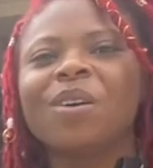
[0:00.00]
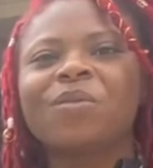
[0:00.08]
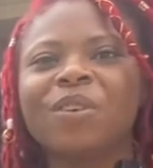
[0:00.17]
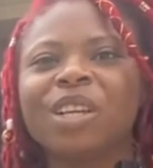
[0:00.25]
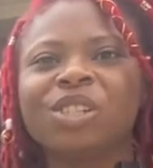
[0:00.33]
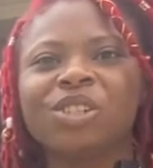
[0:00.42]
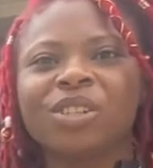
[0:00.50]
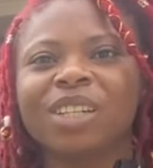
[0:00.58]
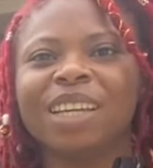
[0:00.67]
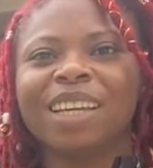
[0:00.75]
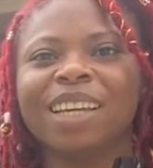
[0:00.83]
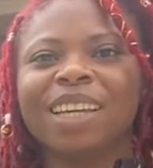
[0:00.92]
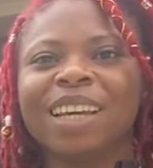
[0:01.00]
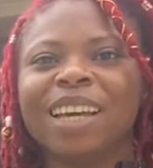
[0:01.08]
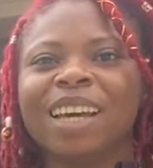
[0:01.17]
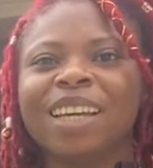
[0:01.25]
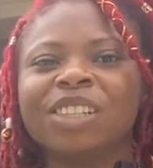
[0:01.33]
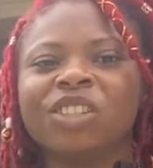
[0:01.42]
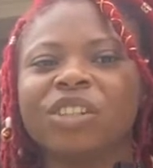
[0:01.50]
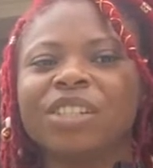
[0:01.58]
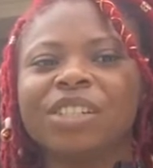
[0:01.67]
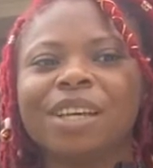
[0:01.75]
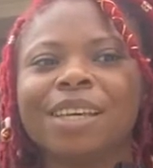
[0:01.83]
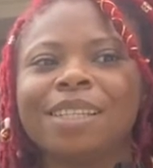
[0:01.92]
Like, we was
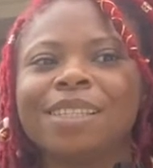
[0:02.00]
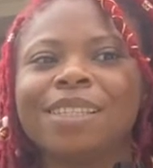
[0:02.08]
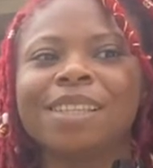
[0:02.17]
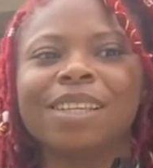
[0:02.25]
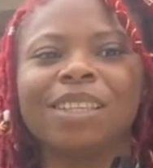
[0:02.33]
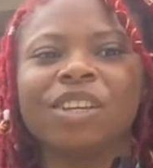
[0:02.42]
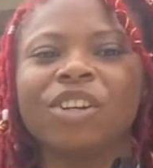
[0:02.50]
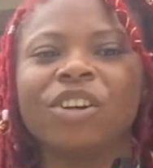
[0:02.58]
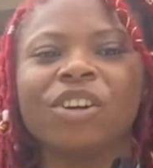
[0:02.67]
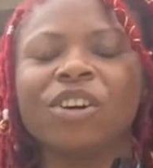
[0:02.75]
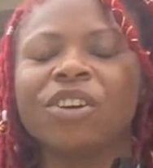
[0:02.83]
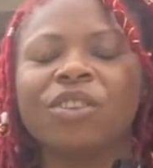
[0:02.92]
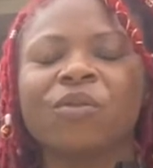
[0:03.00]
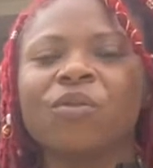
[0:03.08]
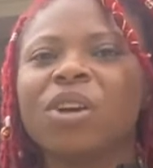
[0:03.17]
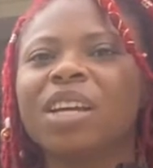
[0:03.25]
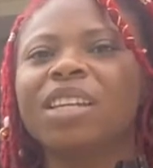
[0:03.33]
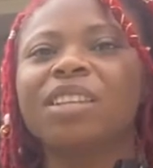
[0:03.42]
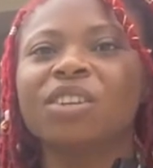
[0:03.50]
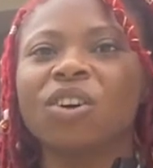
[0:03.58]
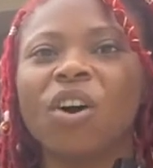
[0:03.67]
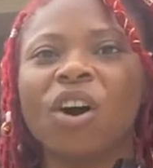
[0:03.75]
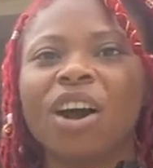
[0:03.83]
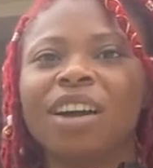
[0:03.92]
just off the chain
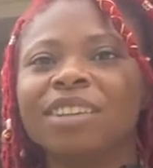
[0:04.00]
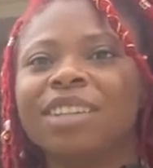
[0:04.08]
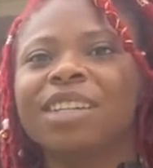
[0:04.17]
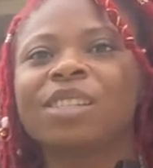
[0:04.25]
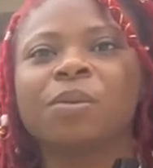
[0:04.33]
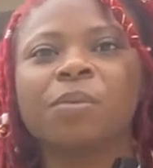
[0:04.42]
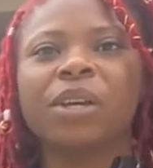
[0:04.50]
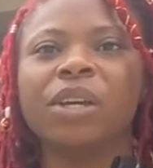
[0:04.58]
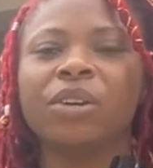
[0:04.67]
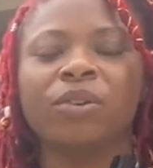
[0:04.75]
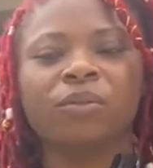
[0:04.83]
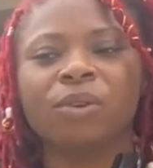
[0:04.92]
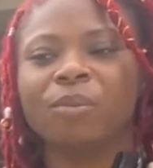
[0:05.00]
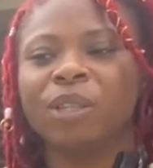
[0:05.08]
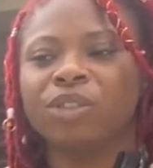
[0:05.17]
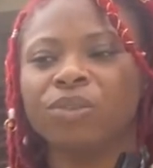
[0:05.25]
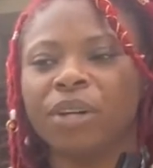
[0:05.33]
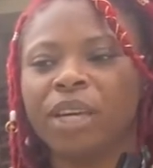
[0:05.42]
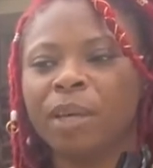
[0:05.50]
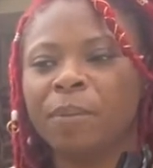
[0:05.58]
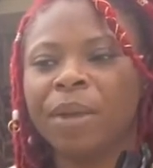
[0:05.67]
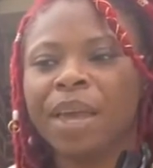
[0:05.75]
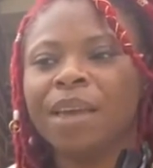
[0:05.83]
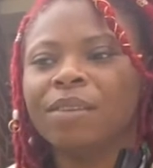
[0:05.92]
reckless, y'all. On the freeway,
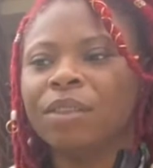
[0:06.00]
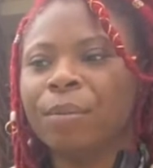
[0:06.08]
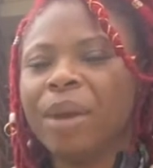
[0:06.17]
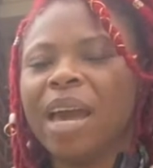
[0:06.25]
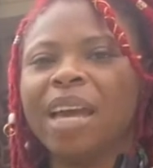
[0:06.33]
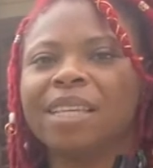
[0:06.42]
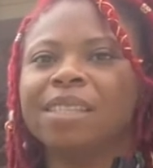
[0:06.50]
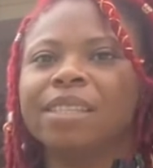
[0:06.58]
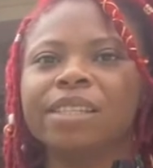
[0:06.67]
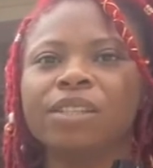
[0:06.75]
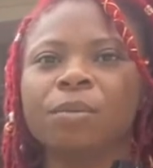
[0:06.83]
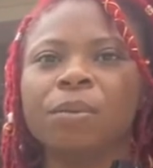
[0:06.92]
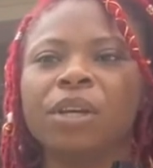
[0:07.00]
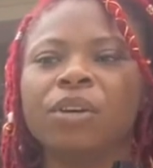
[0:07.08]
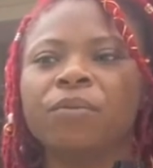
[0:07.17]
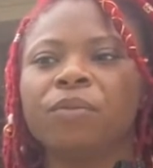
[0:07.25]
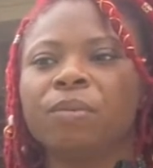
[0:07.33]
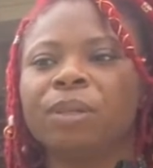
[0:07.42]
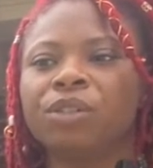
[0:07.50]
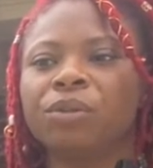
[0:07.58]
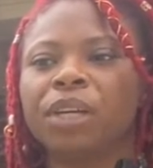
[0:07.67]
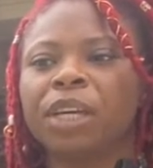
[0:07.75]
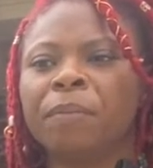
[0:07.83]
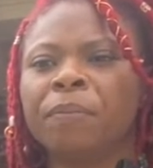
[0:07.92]
on the side of the road, running
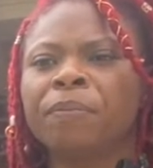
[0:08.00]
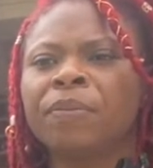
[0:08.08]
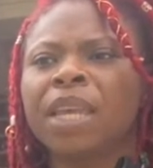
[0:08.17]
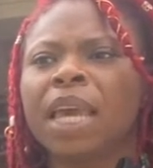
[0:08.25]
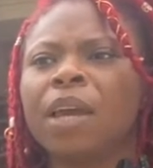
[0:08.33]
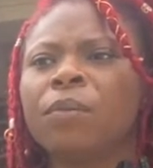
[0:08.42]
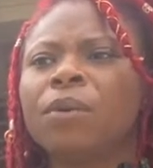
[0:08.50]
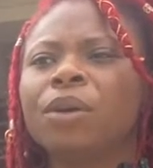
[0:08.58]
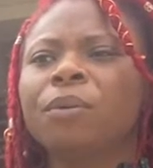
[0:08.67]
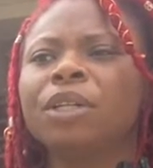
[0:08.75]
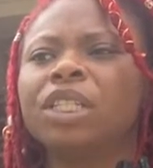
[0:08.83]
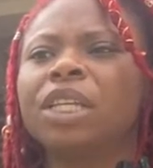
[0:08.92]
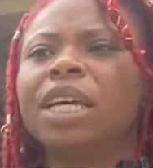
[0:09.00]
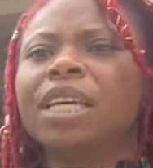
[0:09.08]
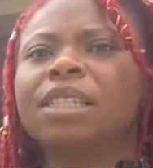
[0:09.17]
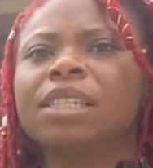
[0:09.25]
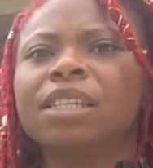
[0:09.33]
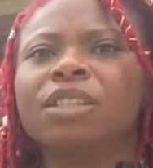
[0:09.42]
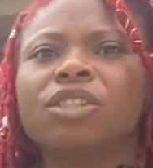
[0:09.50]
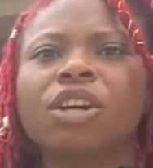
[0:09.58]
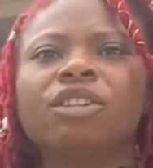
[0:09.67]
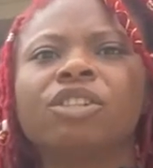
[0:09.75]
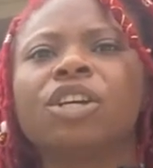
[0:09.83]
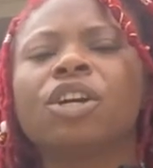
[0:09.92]
the lights. It was
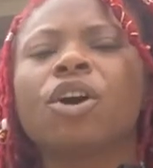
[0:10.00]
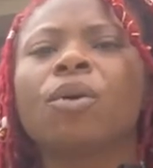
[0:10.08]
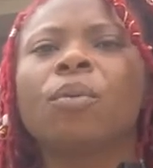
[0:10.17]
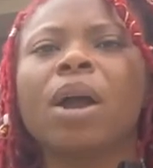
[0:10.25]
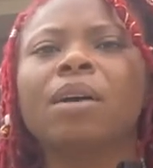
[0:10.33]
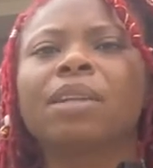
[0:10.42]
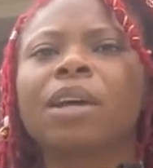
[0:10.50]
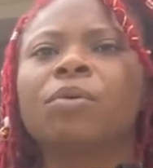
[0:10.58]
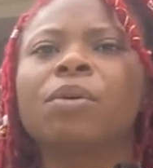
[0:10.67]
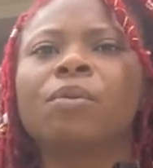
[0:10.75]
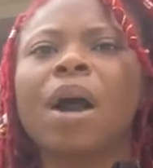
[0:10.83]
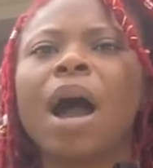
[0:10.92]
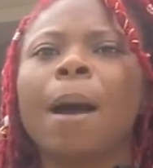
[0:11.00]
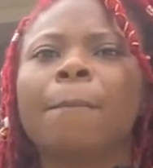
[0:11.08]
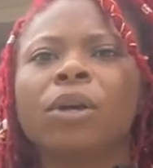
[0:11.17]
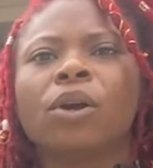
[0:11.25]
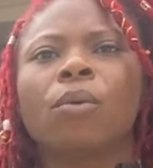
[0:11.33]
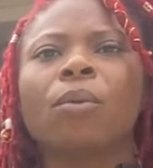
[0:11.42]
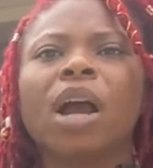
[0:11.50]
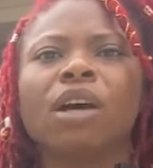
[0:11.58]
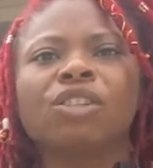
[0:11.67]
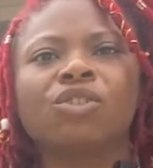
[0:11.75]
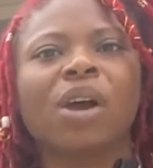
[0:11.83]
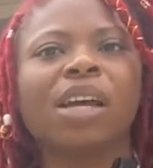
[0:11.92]
so crazy. Like, we were
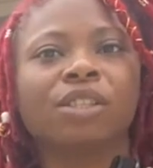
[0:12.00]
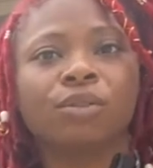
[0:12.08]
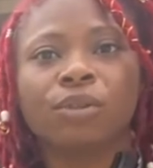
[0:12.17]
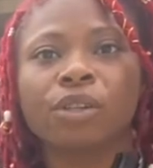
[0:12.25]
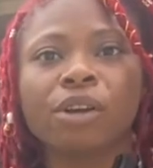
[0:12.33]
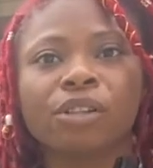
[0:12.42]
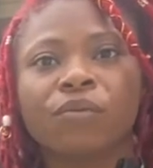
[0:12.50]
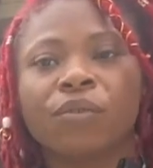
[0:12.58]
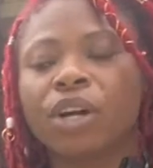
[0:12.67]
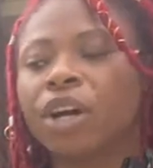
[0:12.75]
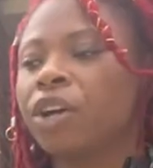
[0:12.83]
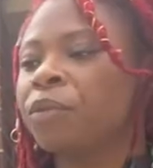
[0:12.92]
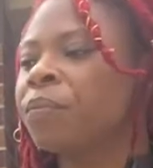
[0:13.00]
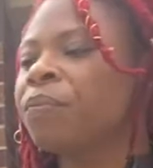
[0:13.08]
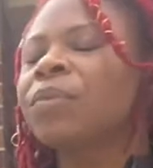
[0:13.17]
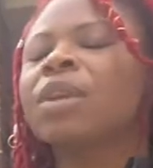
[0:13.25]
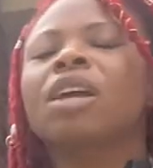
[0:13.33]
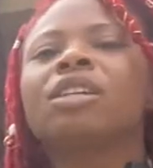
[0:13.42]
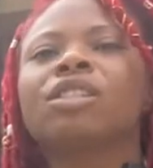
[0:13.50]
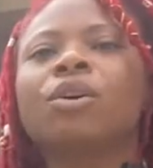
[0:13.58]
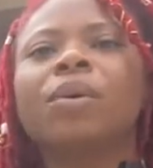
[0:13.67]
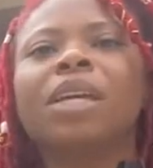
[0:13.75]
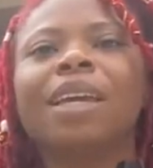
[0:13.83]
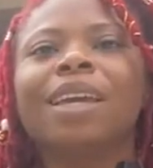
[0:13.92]
so serious and really
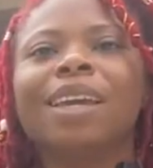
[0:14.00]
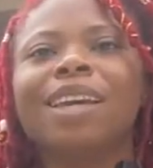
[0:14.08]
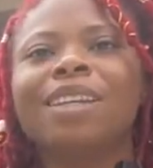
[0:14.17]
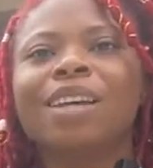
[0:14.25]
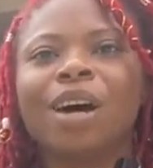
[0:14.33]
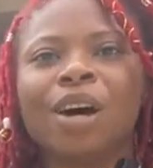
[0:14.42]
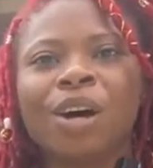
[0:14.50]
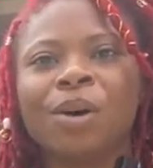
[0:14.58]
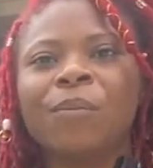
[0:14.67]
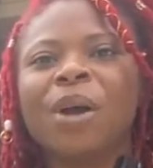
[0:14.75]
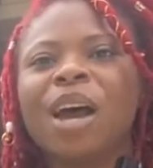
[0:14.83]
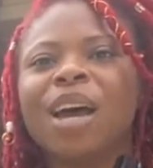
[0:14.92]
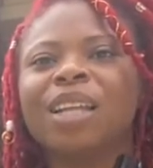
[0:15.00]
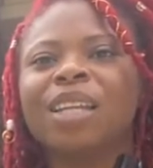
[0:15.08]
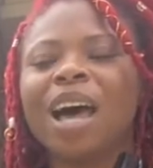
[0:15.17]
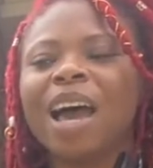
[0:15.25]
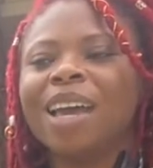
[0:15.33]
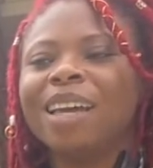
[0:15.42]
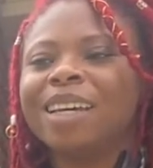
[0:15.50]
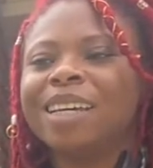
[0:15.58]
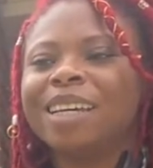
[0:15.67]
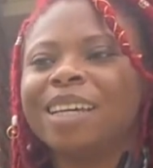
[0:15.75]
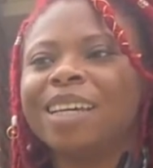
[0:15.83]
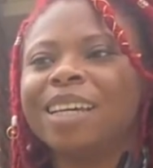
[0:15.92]
determined to catch her.
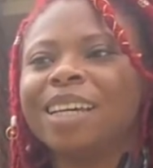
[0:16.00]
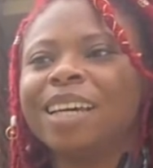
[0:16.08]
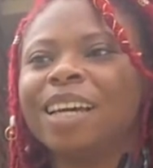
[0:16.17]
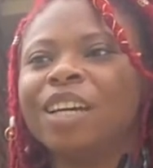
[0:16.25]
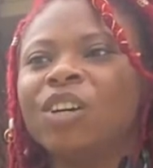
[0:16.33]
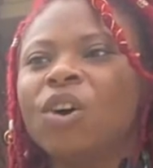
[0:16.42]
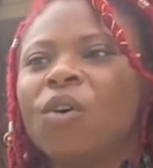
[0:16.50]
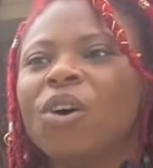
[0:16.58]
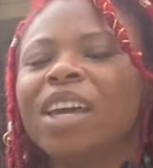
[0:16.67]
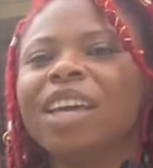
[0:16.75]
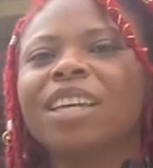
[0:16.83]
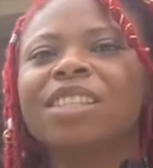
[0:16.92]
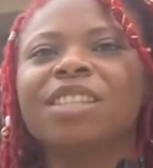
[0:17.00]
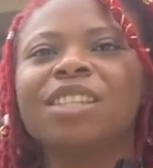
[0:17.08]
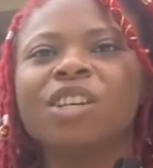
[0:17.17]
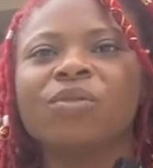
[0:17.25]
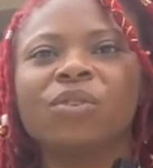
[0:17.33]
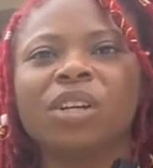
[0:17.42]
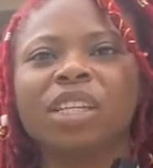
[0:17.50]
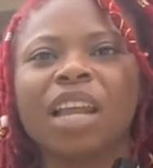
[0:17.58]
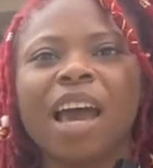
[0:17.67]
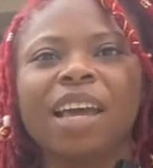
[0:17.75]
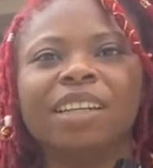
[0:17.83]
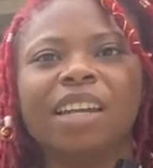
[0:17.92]
Like, and she was really
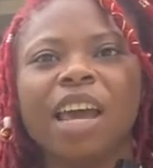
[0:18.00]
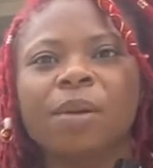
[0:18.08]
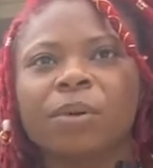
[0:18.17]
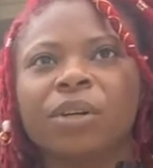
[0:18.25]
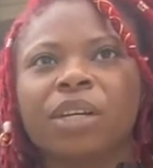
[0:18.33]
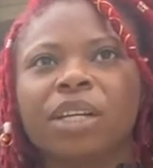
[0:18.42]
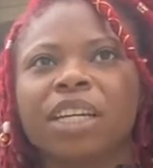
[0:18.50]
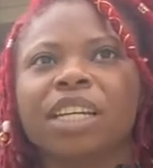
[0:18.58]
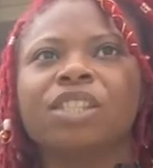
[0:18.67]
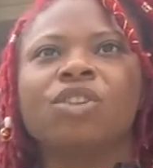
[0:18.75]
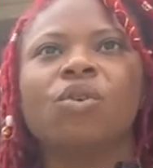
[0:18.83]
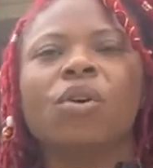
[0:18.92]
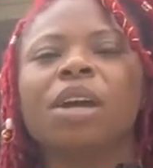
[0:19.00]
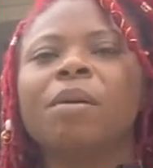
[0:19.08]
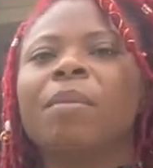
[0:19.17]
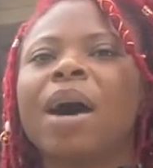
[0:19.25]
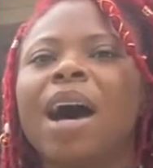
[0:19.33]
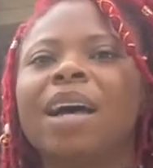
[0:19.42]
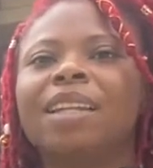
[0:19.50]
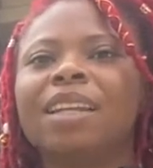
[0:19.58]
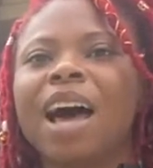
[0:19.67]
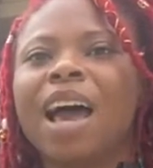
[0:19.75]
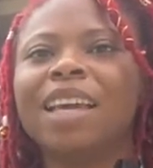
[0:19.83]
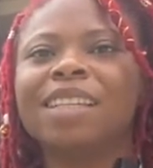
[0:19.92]
determined to run the mask
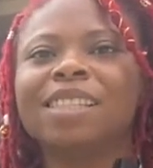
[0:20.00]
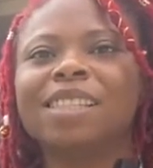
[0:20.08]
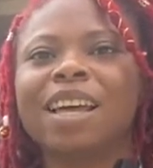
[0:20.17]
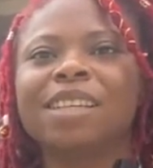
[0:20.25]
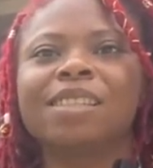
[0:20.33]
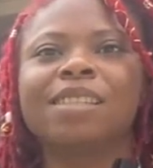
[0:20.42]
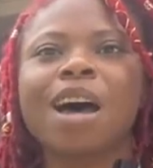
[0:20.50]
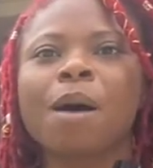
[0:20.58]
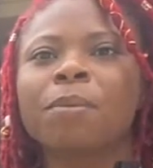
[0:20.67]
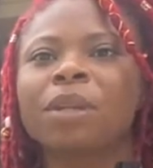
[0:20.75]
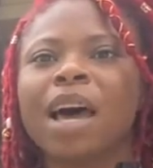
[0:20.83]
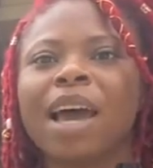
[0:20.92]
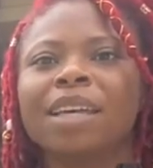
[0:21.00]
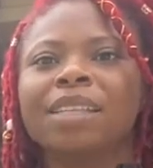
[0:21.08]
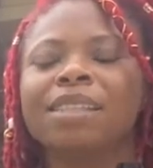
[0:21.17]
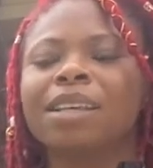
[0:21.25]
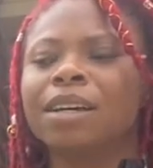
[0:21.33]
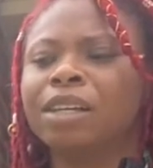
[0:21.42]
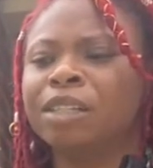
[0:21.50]
over and it was weird because